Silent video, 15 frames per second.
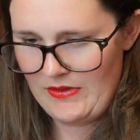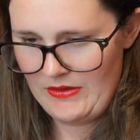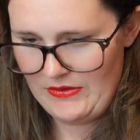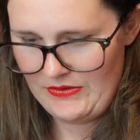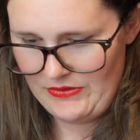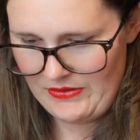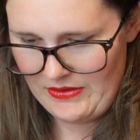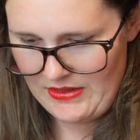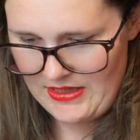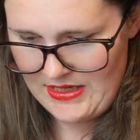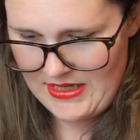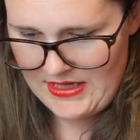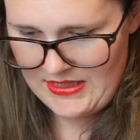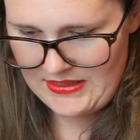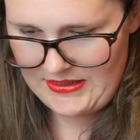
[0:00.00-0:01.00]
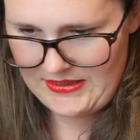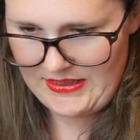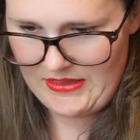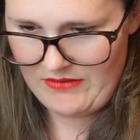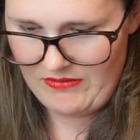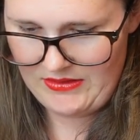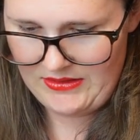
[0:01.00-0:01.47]
So the next
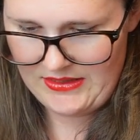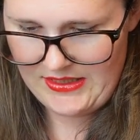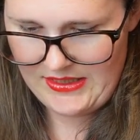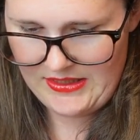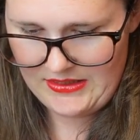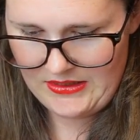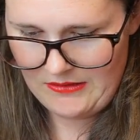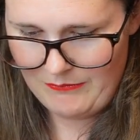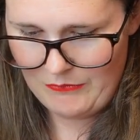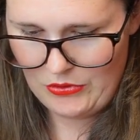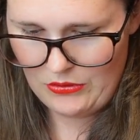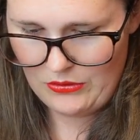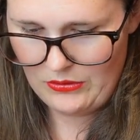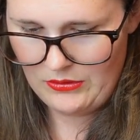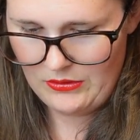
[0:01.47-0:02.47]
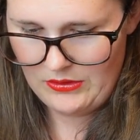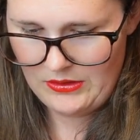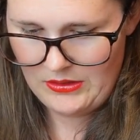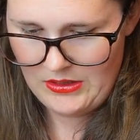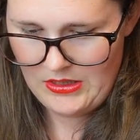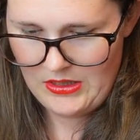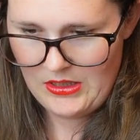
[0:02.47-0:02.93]
set of designs are more
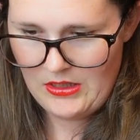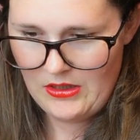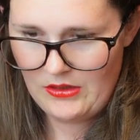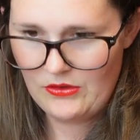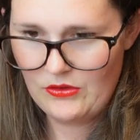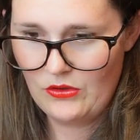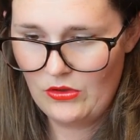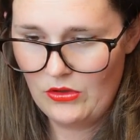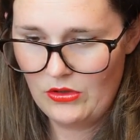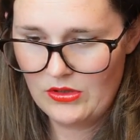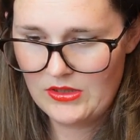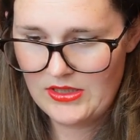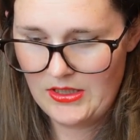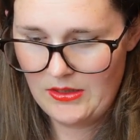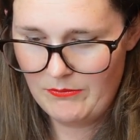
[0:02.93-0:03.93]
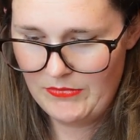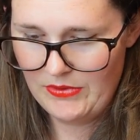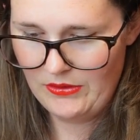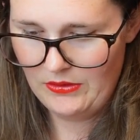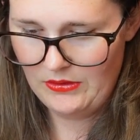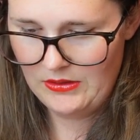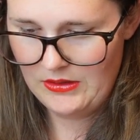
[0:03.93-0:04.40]
your
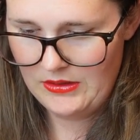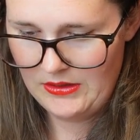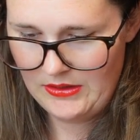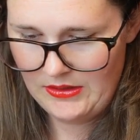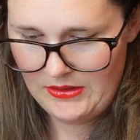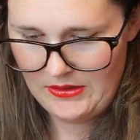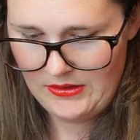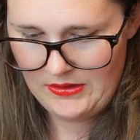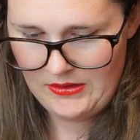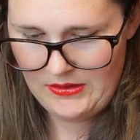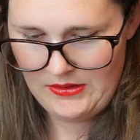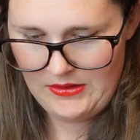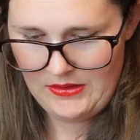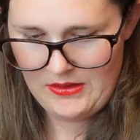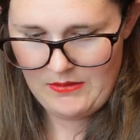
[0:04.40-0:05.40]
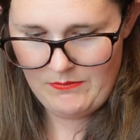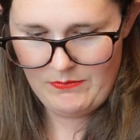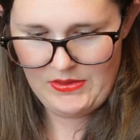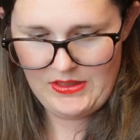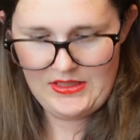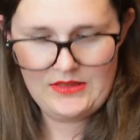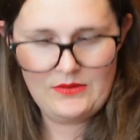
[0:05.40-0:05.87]
autumnal
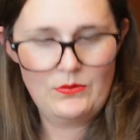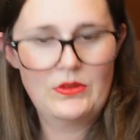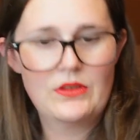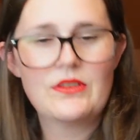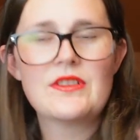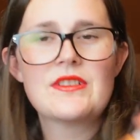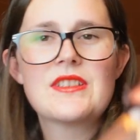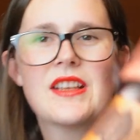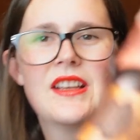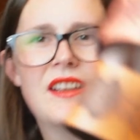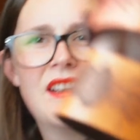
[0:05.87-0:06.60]
based ones,